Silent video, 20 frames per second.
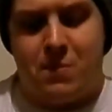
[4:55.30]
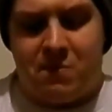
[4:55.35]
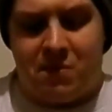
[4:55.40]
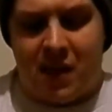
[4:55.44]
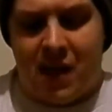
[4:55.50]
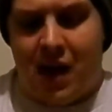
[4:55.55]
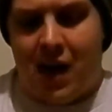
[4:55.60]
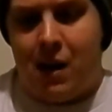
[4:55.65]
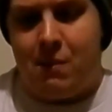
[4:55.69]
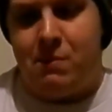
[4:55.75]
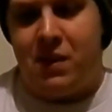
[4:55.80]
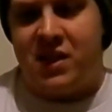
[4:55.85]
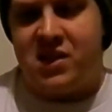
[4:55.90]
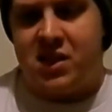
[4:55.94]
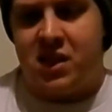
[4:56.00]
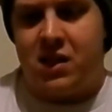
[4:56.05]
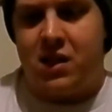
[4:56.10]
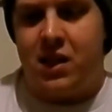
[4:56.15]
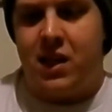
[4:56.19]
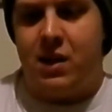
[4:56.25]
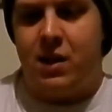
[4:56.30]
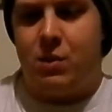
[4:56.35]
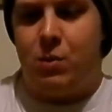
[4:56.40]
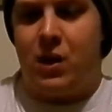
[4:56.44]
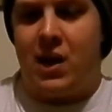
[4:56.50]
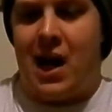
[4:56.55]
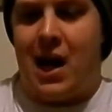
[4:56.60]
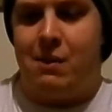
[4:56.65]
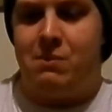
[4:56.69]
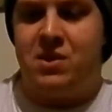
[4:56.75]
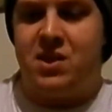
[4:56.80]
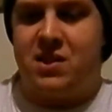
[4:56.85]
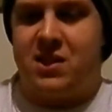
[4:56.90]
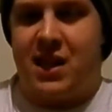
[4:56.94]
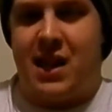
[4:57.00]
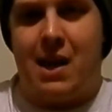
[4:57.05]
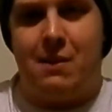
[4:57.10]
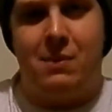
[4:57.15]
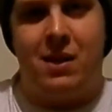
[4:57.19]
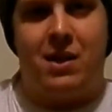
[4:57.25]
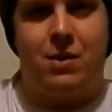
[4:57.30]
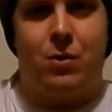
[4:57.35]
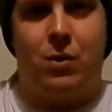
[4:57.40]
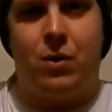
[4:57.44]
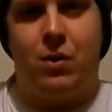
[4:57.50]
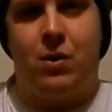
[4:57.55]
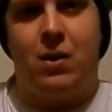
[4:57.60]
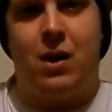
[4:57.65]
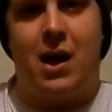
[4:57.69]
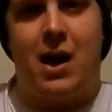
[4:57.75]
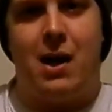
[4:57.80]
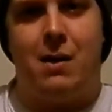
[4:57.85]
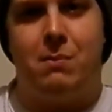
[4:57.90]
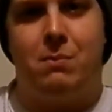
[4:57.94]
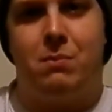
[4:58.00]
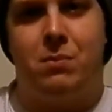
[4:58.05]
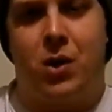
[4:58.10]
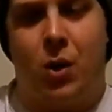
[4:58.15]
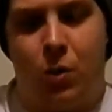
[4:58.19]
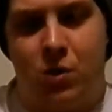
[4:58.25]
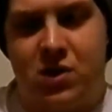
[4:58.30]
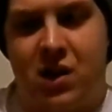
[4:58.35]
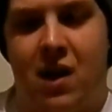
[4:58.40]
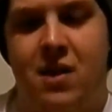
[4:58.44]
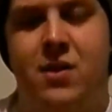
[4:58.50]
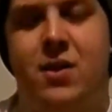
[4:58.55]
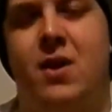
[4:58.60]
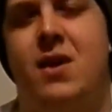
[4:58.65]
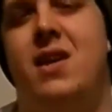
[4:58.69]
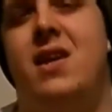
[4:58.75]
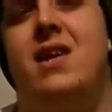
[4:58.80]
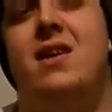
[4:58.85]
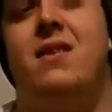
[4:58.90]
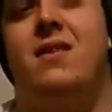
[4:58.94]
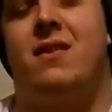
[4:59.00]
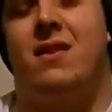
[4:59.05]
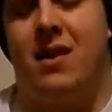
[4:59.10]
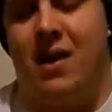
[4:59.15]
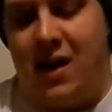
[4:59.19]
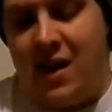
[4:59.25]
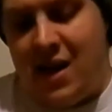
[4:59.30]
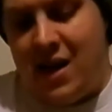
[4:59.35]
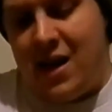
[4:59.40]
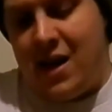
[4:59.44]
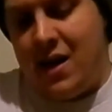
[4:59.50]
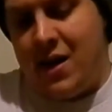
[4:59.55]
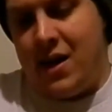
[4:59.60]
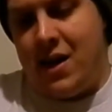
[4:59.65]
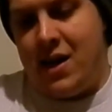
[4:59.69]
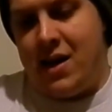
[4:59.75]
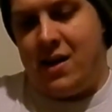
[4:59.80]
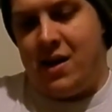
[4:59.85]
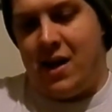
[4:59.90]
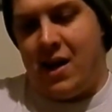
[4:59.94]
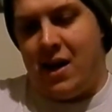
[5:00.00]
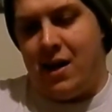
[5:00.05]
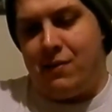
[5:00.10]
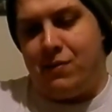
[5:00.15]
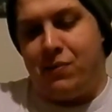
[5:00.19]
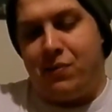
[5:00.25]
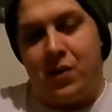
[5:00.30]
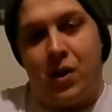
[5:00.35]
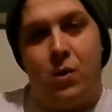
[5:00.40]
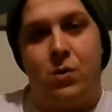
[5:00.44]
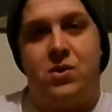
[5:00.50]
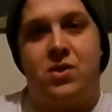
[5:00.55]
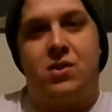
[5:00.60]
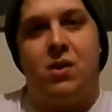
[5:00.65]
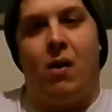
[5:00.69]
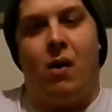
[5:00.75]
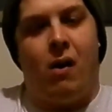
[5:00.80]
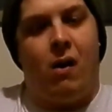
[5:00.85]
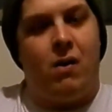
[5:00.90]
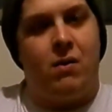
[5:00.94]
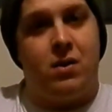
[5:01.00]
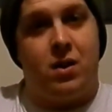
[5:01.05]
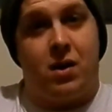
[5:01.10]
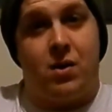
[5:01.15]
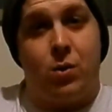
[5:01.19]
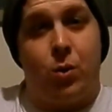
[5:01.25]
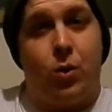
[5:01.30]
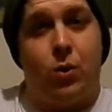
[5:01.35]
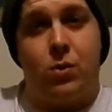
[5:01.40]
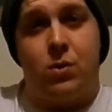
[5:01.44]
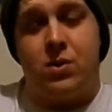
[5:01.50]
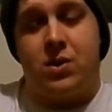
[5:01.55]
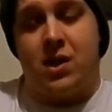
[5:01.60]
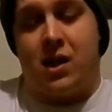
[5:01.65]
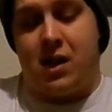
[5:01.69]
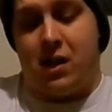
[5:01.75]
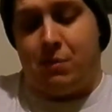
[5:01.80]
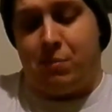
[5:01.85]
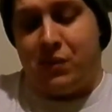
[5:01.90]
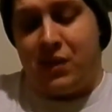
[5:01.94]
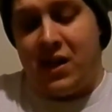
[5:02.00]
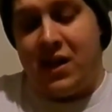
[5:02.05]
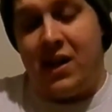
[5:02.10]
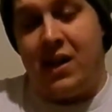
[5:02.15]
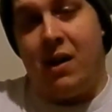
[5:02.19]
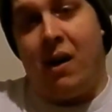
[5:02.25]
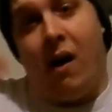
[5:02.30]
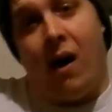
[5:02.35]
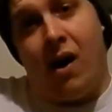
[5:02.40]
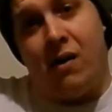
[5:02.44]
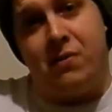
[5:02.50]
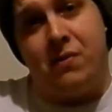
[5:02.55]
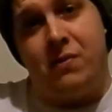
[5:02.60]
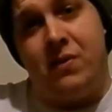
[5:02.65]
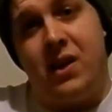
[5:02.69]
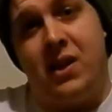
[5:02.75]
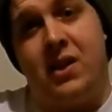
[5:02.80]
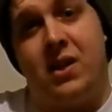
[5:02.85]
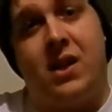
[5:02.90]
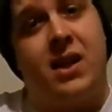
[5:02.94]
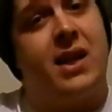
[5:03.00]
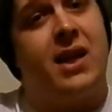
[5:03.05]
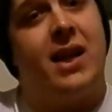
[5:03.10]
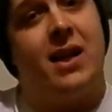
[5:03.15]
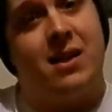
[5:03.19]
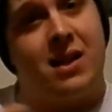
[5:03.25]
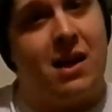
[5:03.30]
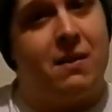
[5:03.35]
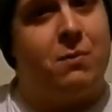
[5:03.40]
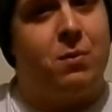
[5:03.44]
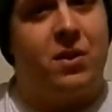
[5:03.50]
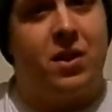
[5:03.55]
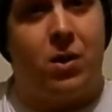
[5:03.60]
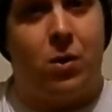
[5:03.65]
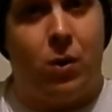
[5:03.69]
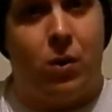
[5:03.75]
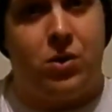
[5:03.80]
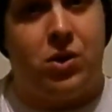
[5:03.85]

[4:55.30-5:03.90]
Um, basically, what happens is a chemical uh, goes underneath and uh, floats all the gold uh, plating off of it, and you're going to get left with the gold